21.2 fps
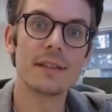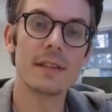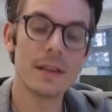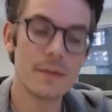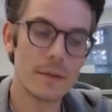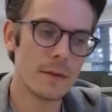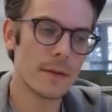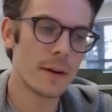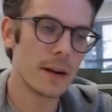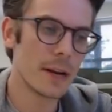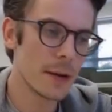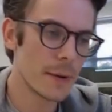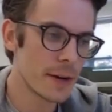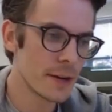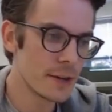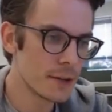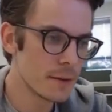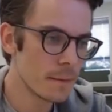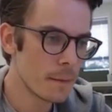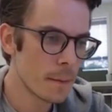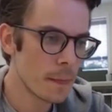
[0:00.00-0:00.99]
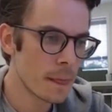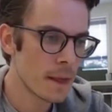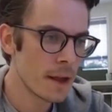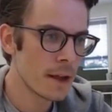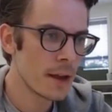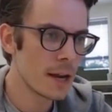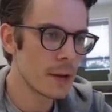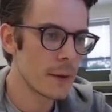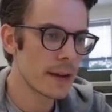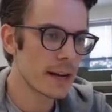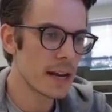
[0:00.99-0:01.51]
to give you a valuation.
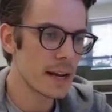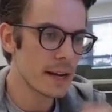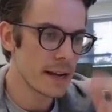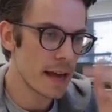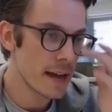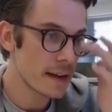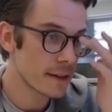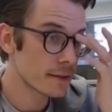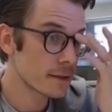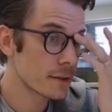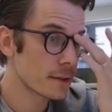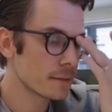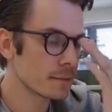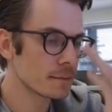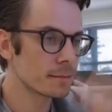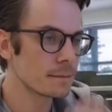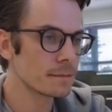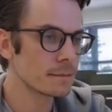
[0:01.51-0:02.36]
Anyway, click next.